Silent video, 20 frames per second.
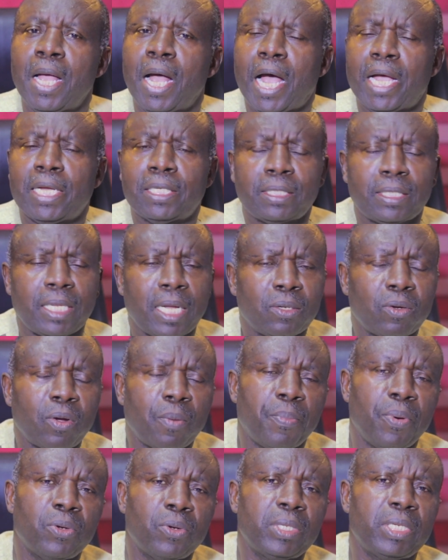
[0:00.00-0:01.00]
I stand
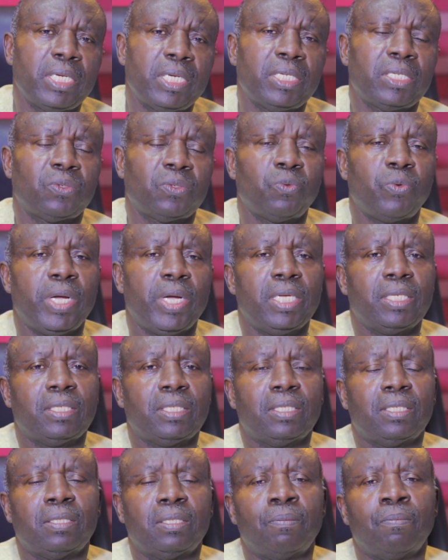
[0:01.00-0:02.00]
upon these
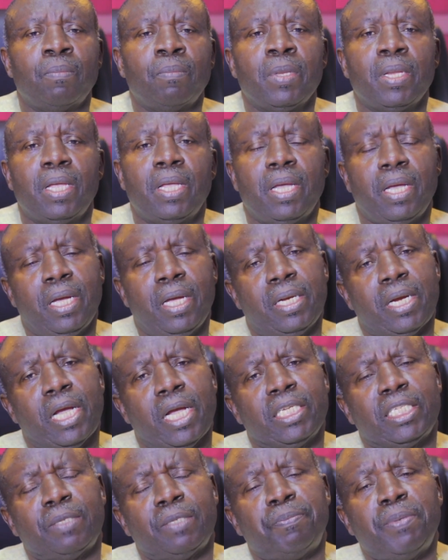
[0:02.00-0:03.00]
words and
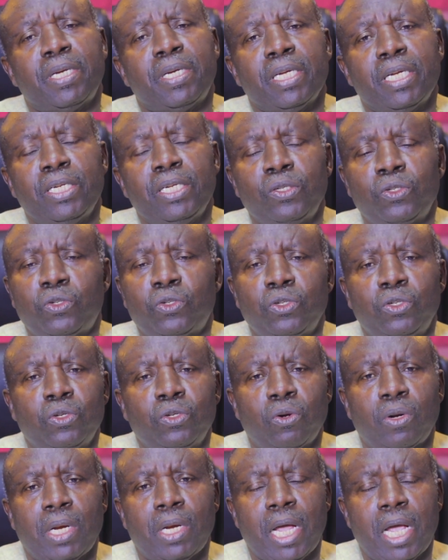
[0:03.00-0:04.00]
I speak into
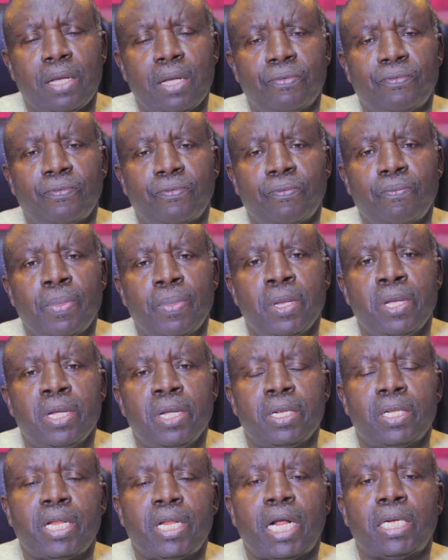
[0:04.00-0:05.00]
your life
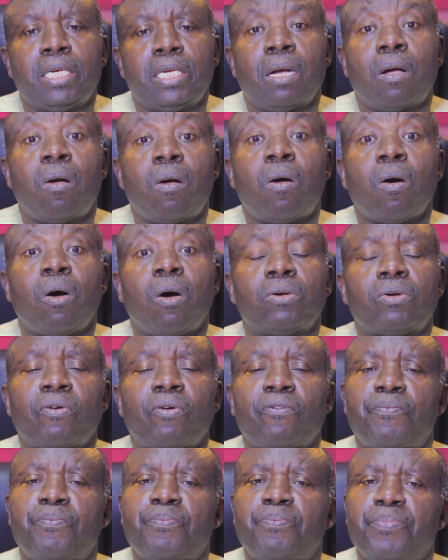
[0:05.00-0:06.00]
that the God
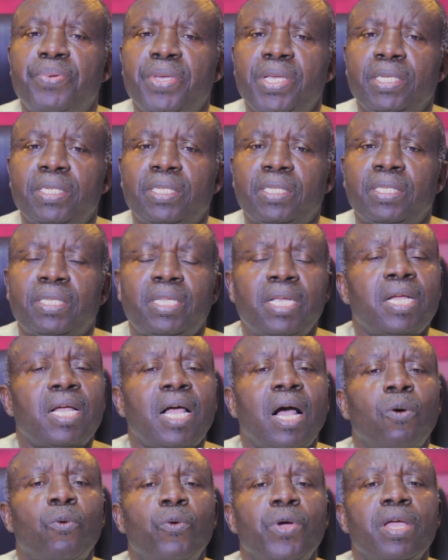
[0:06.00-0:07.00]
of peace take
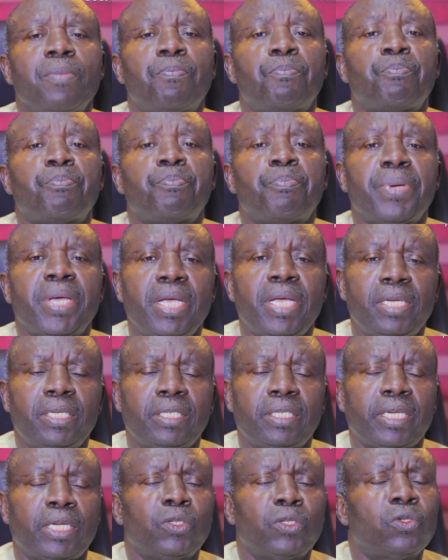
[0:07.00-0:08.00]
away
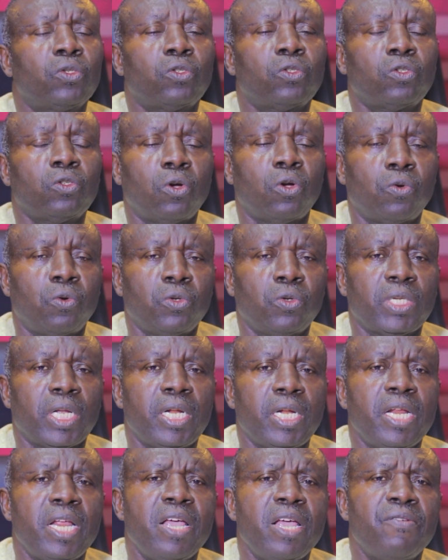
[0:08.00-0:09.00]
pains and sorrows,
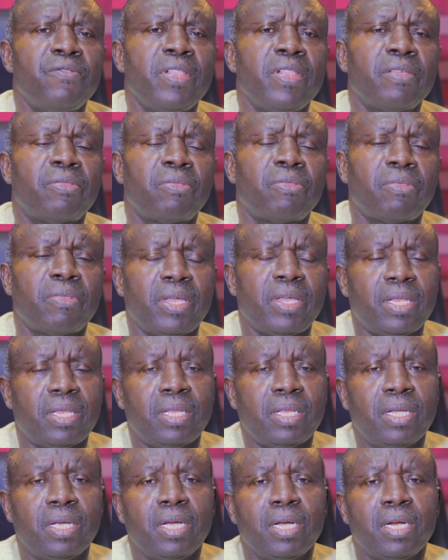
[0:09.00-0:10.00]
and anything
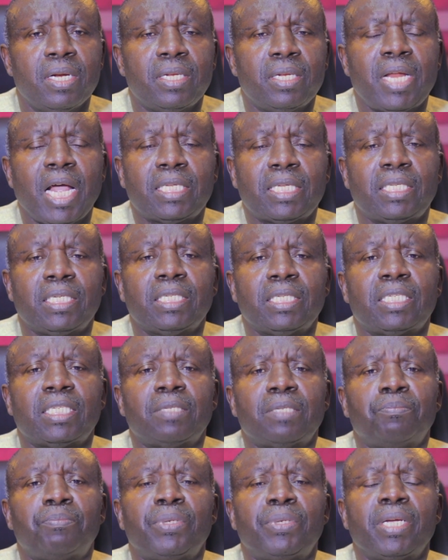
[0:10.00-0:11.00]
that
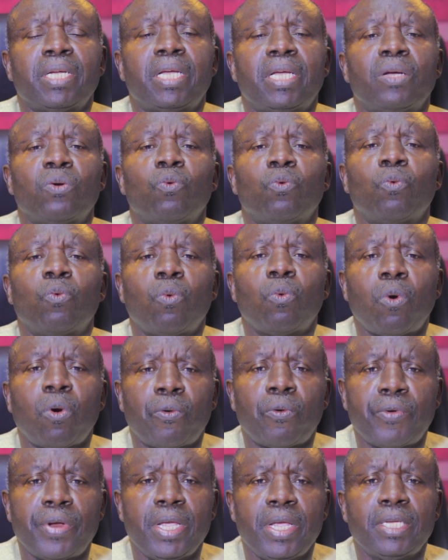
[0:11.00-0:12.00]
is bringing
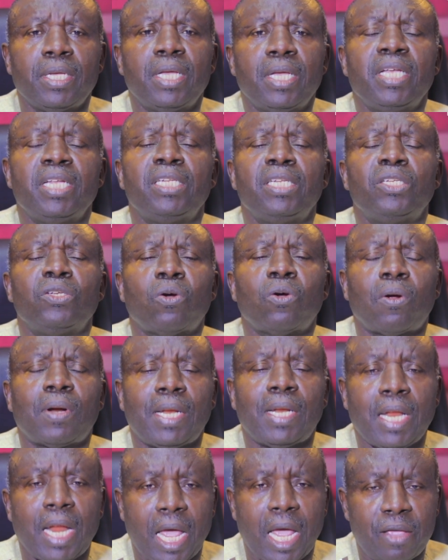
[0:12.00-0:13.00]
worry in your
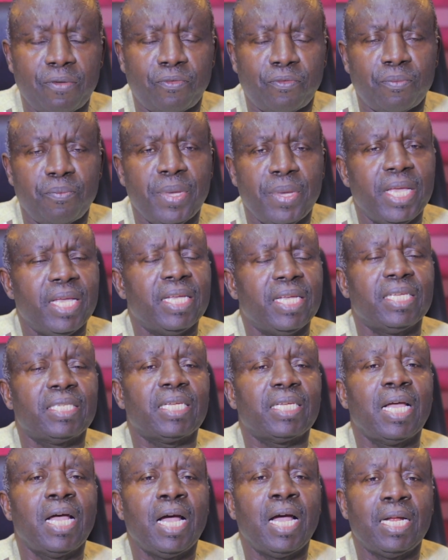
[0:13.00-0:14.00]
life, may his
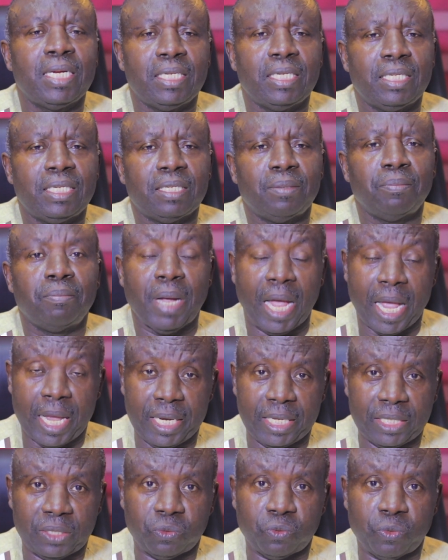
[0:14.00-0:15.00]
hand by
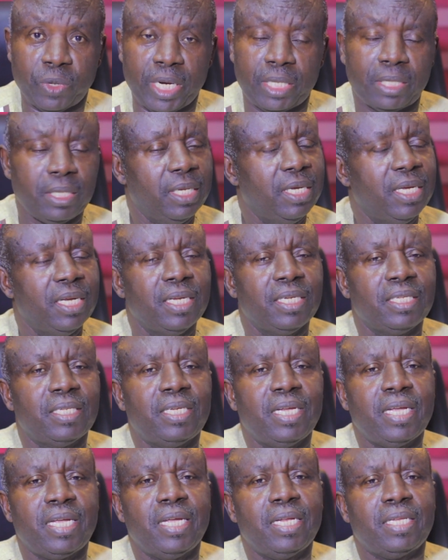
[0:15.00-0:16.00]
his word
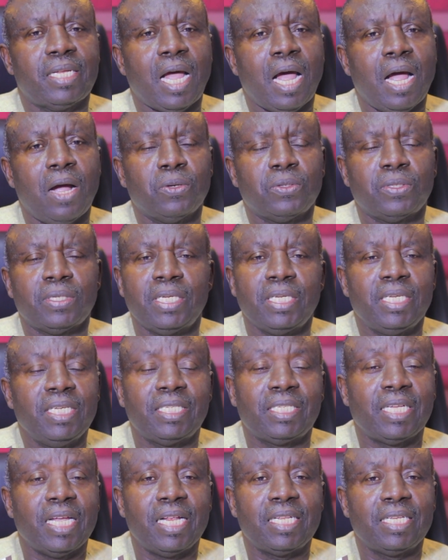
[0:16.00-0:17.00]
take it out. He
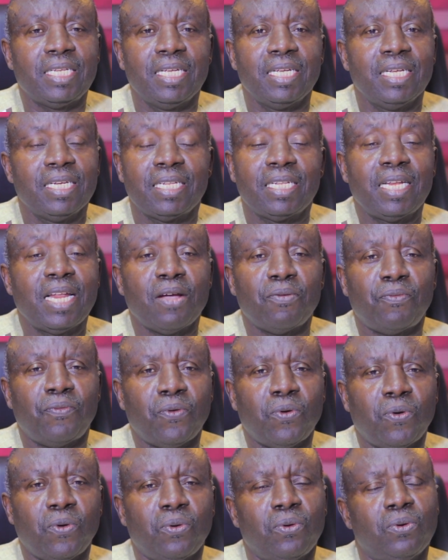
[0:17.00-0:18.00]
said,
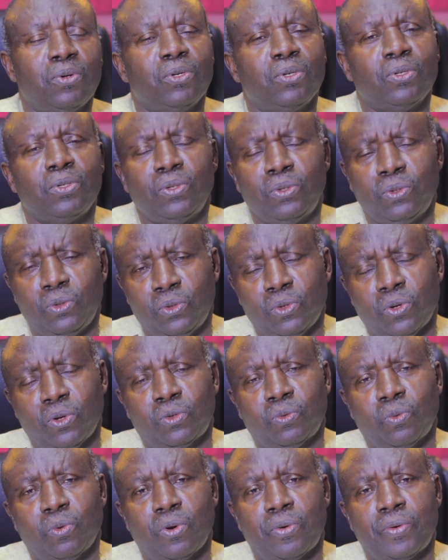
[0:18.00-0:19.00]
therefore, do
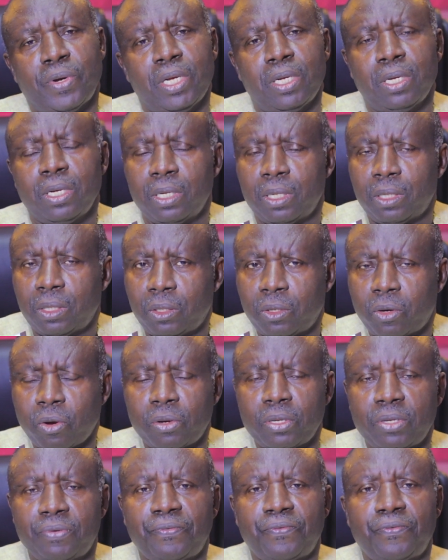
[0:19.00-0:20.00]
not worry.
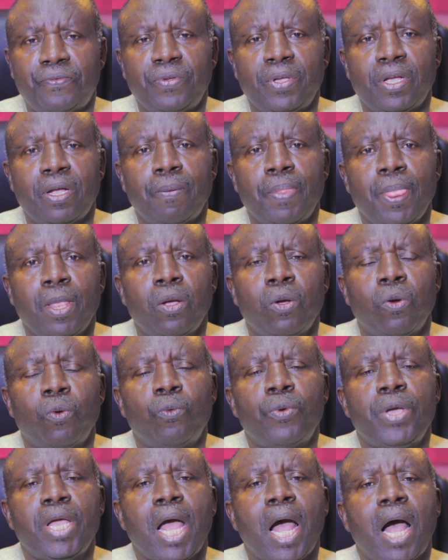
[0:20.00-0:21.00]
Don't fear.
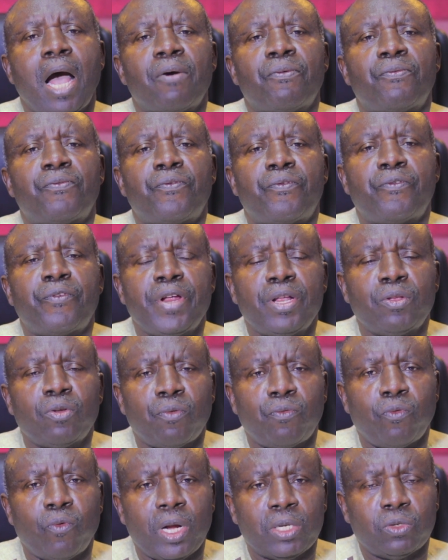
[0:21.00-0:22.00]
We are afraid
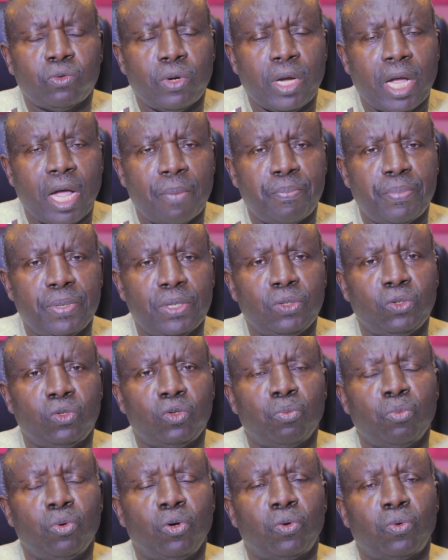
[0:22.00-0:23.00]
of what will happen
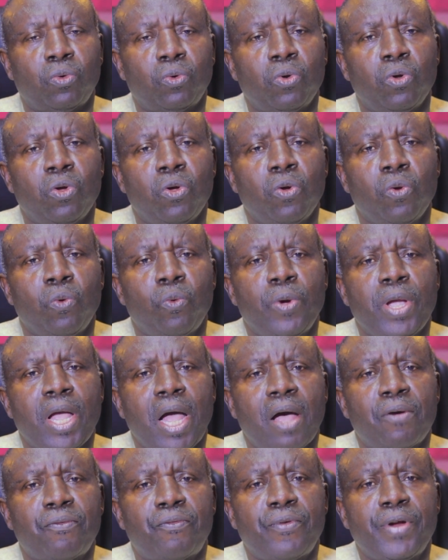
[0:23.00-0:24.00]
tomorrow. We
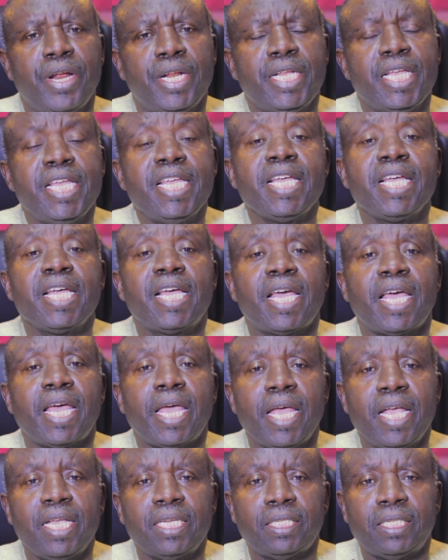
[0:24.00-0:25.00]
are afraid in
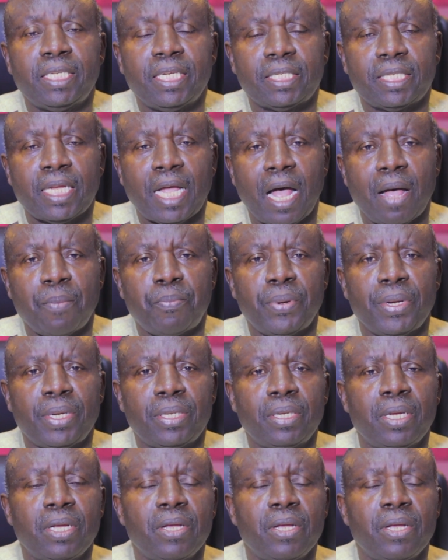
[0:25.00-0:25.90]
case this happens.